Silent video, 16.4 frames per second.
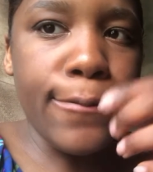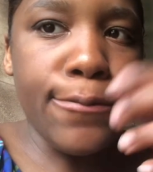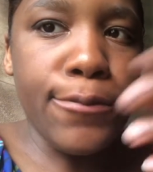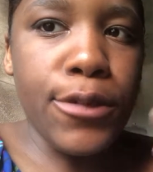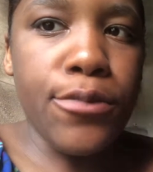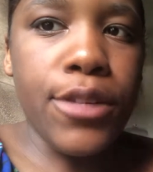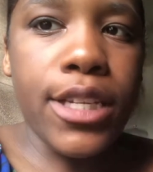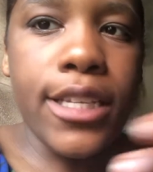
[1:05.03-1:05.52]

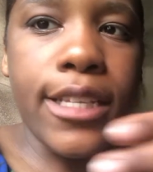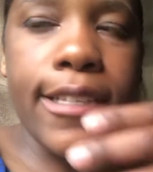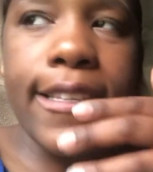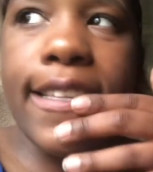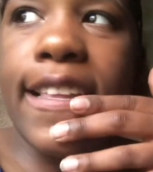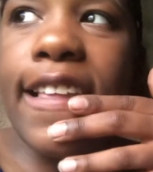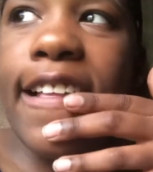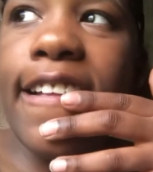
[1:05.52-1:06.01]
we was
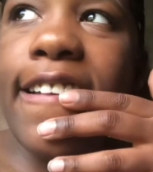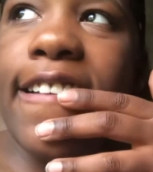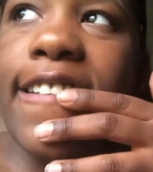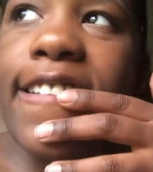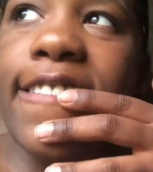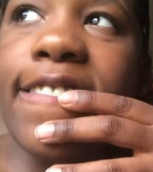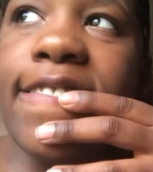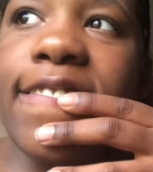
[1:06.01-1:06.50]

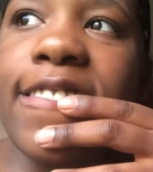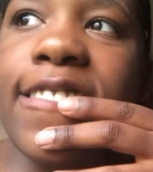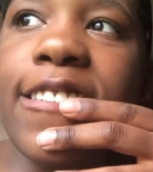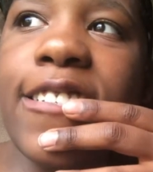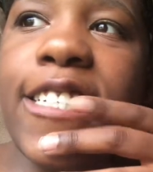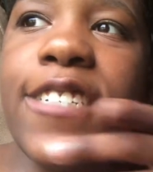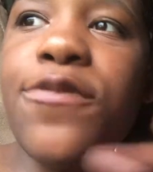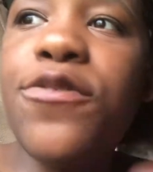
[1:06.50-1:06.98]
uh
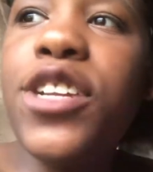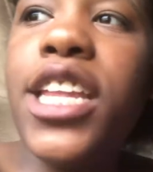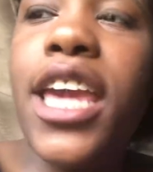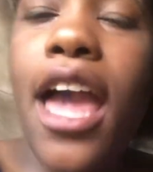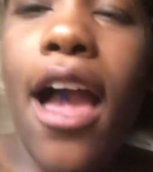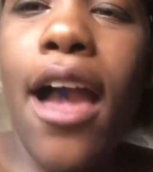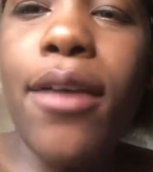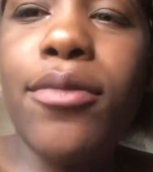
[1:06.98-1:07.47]
well
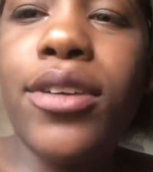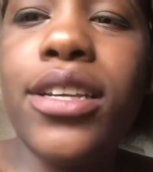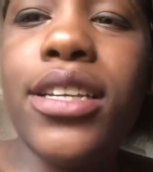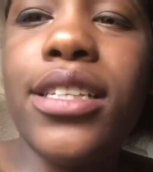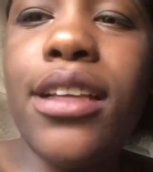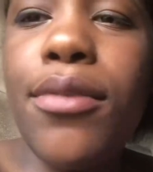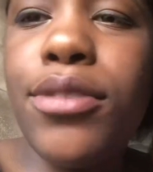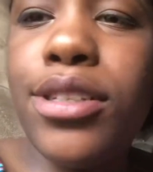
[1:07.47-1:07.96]
really I
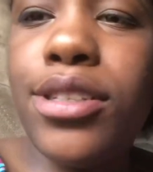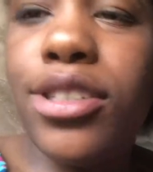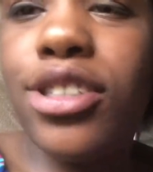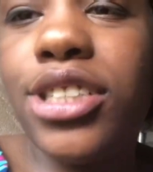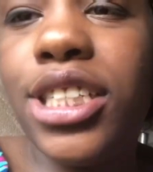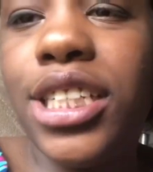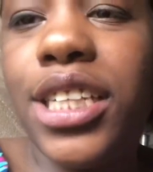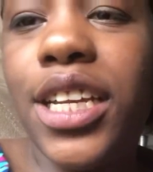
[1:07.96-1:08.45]
was I was
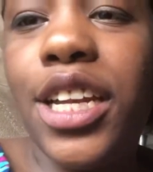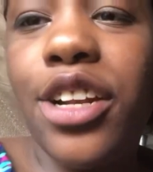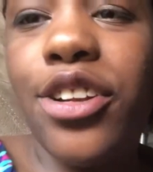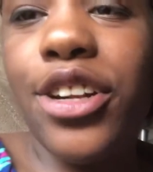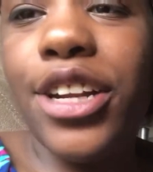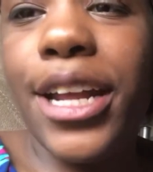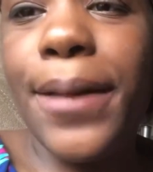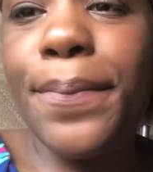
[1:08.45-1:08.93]
searching the
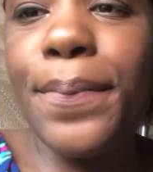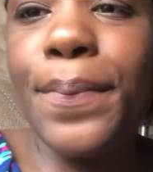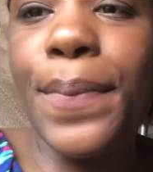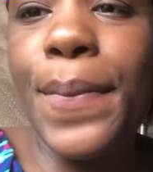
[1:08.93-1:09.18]
internet